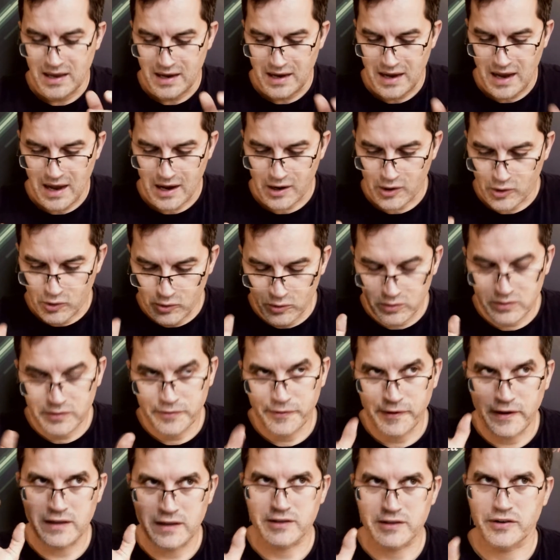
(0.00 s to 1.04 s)
A good
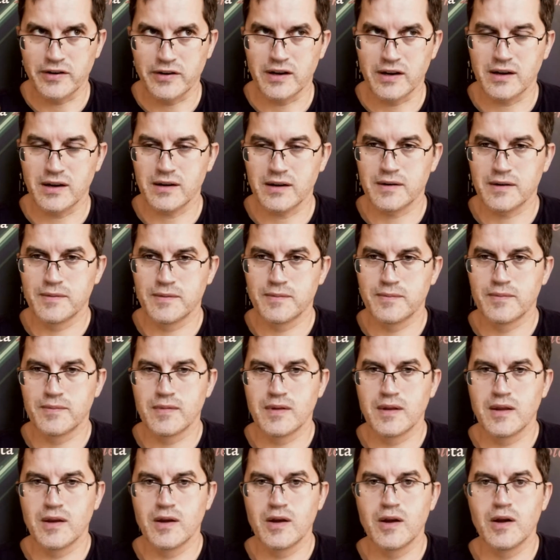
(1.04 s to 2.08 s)
filtering,
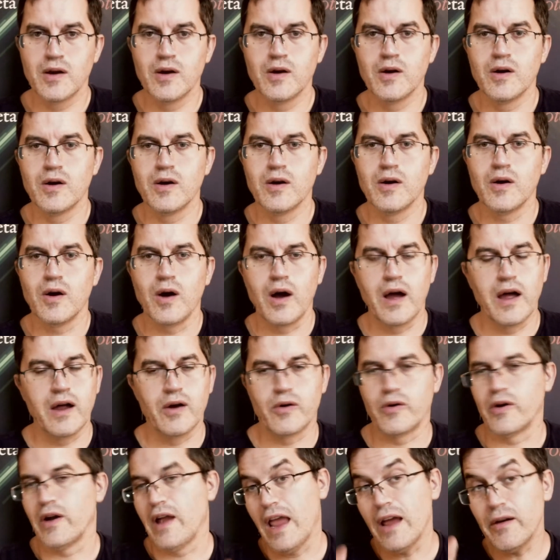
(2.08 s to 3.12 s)

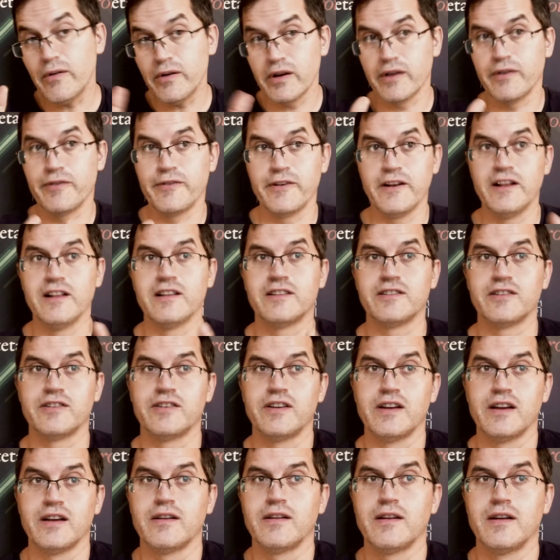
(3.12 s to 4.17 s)
our area
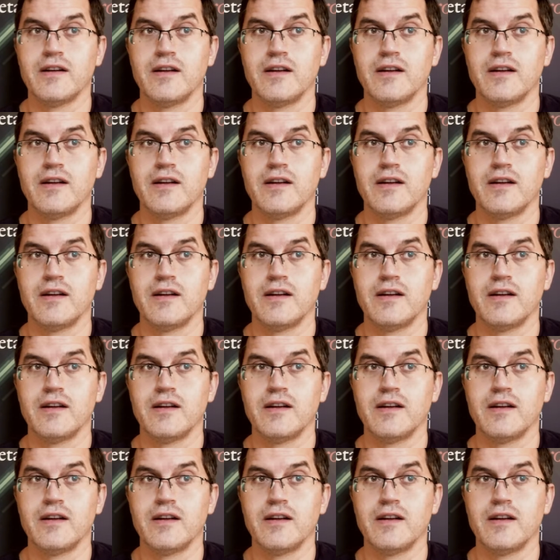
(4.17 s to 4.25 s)
filtering,